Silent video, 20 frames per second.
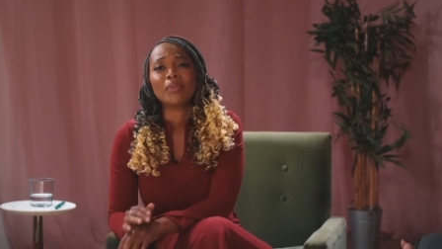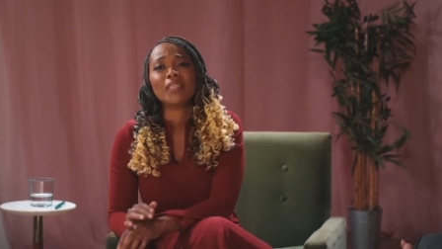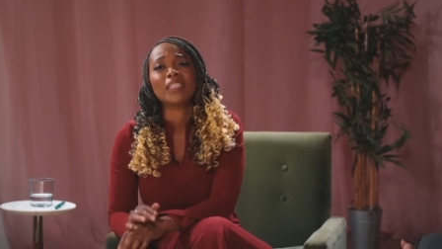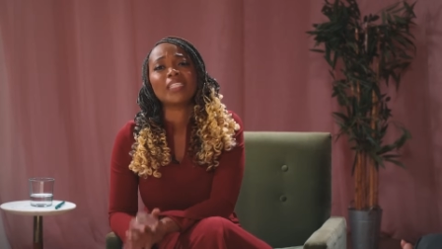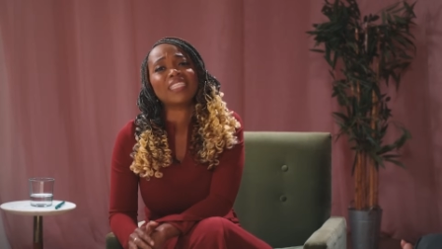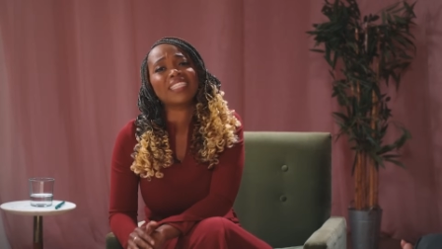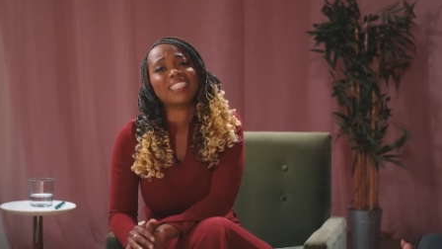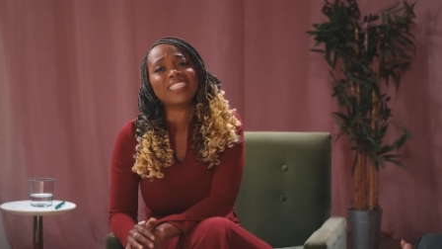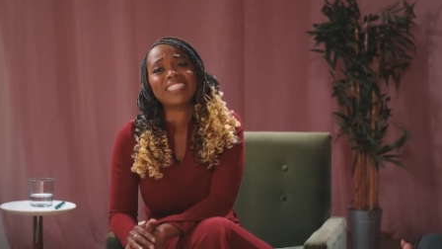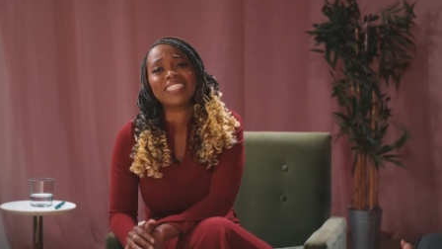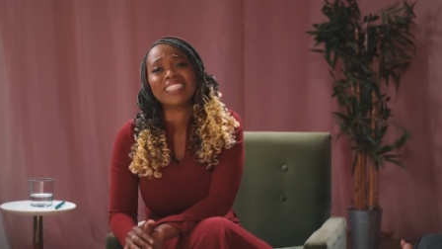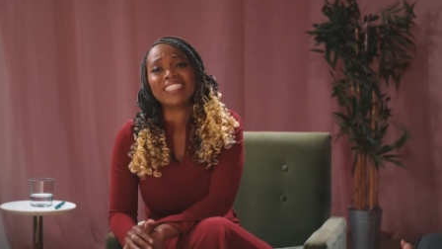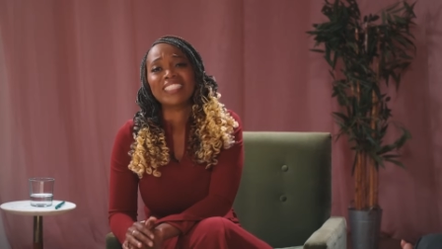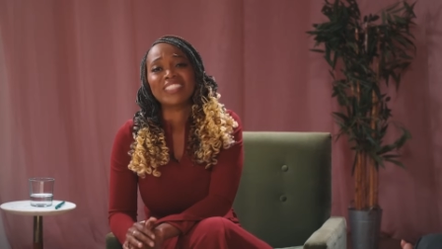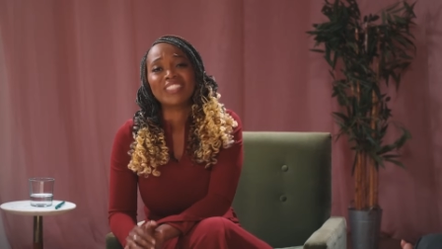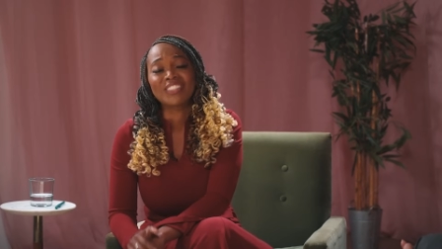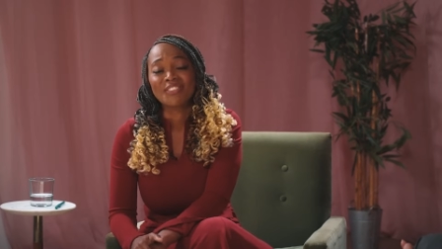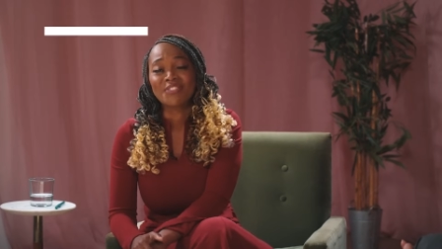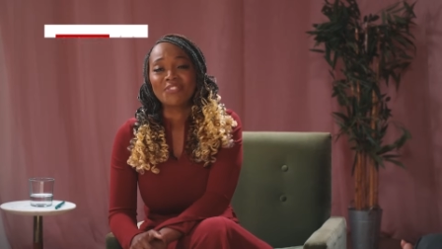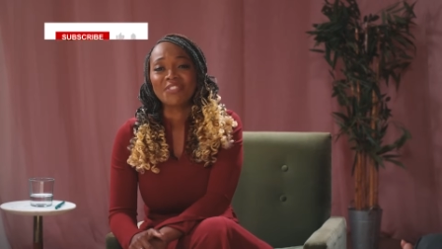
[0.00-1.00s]

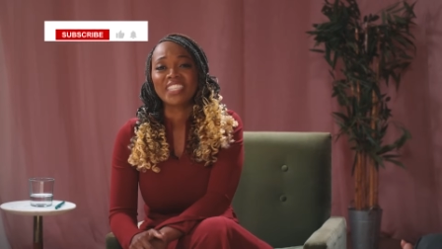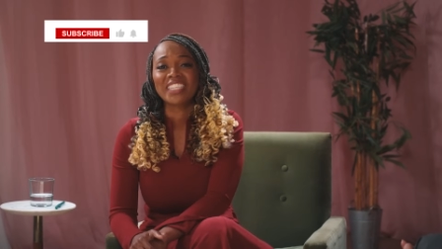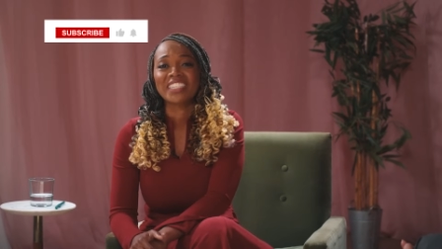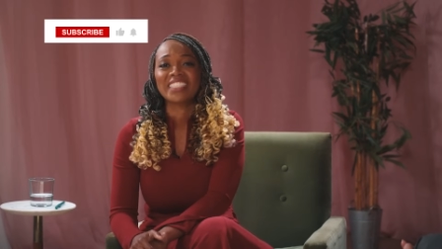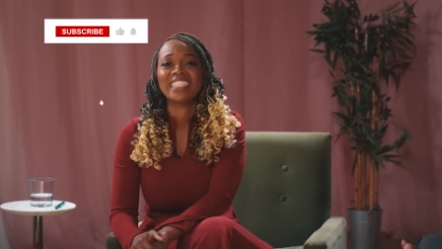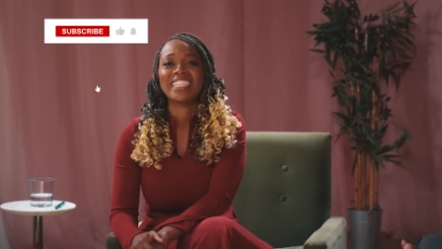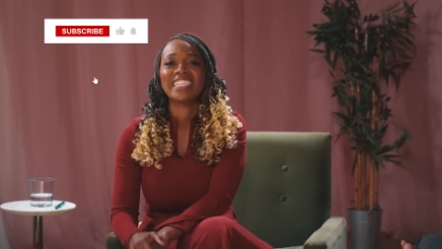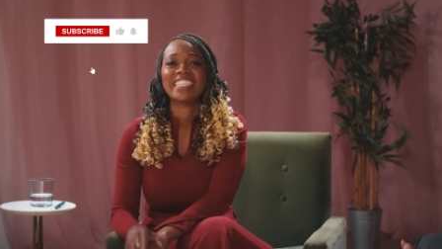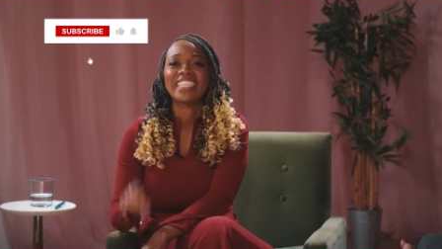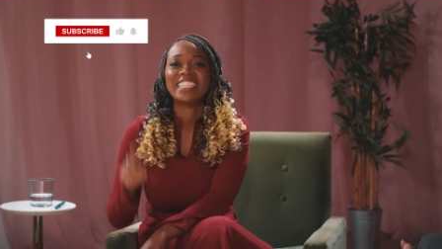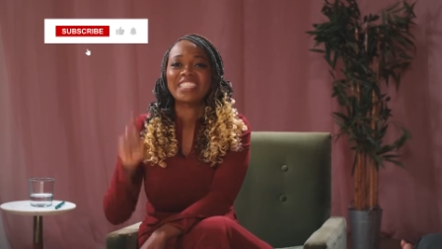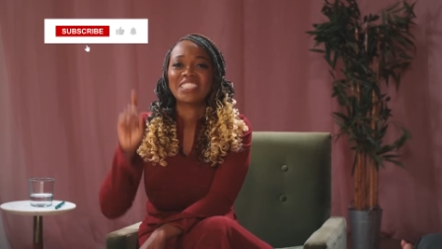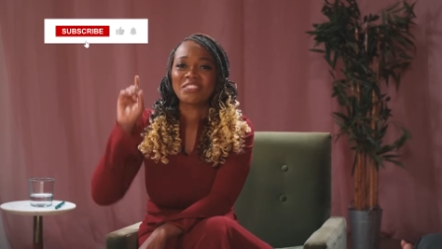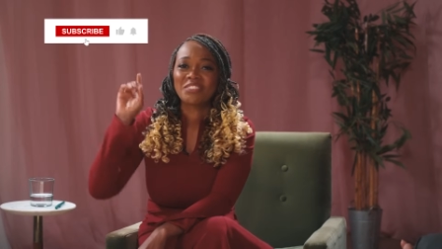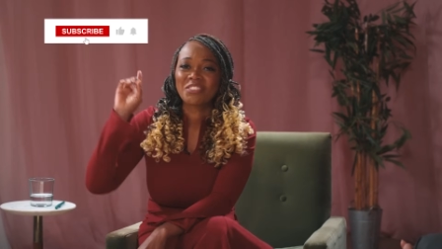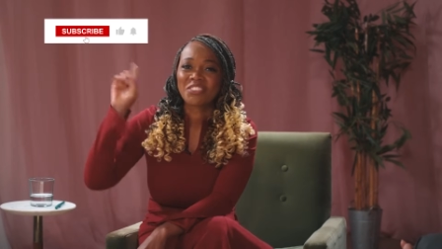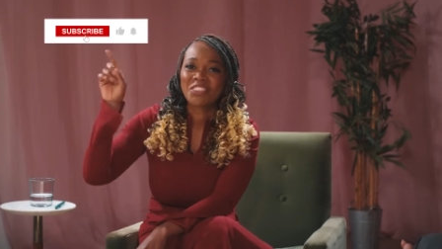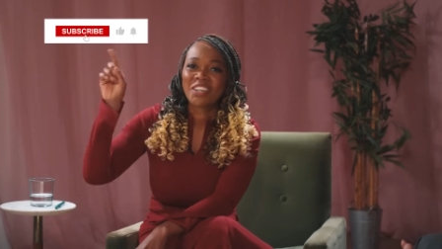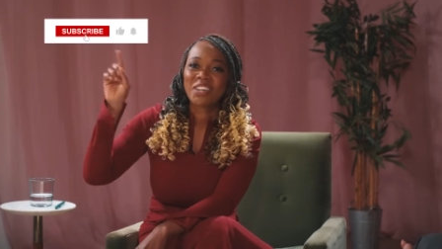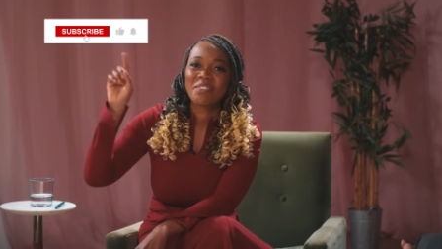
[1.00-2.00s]
please don't forget to hit that
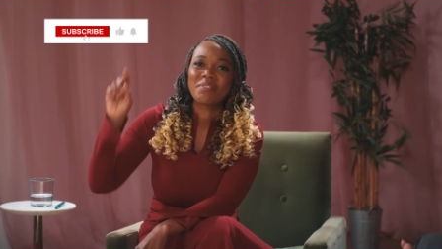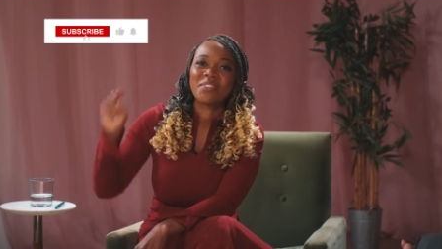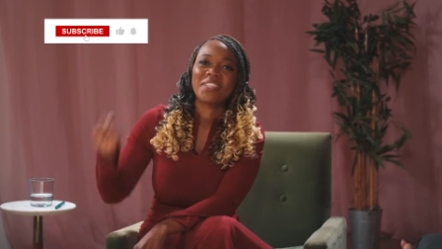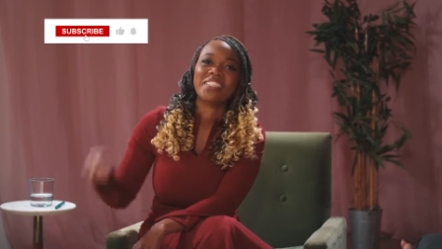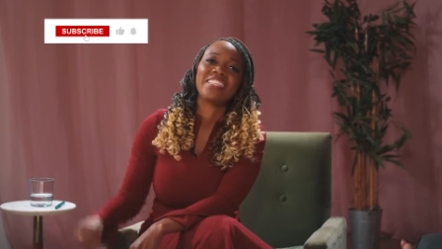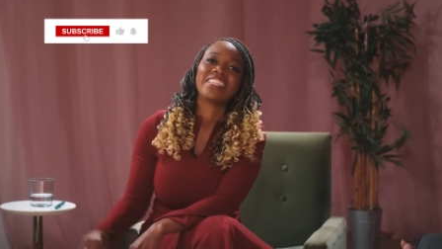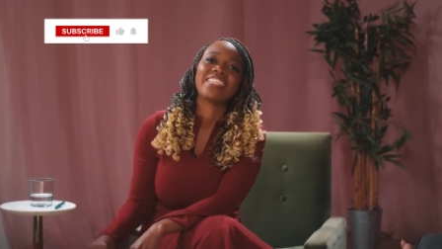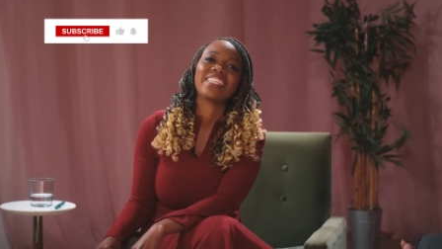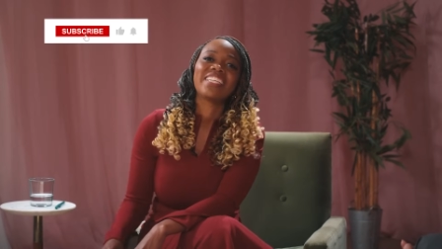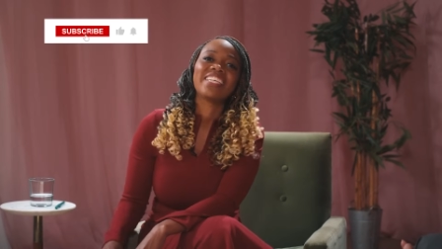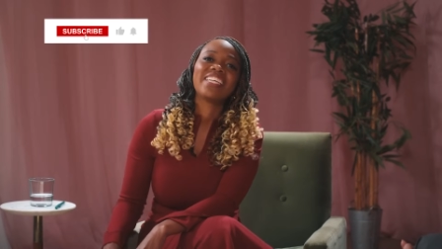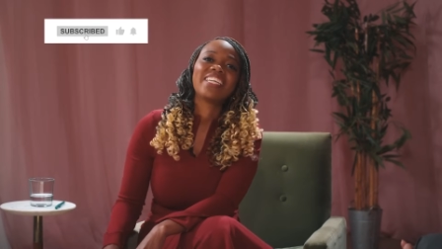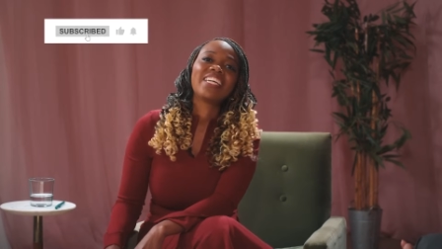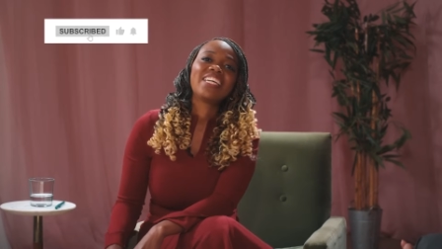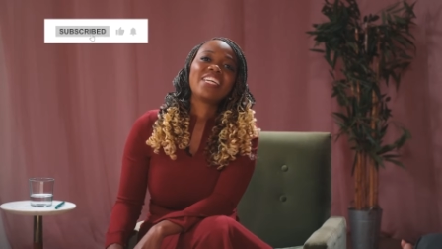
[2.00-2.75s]
subscribe button.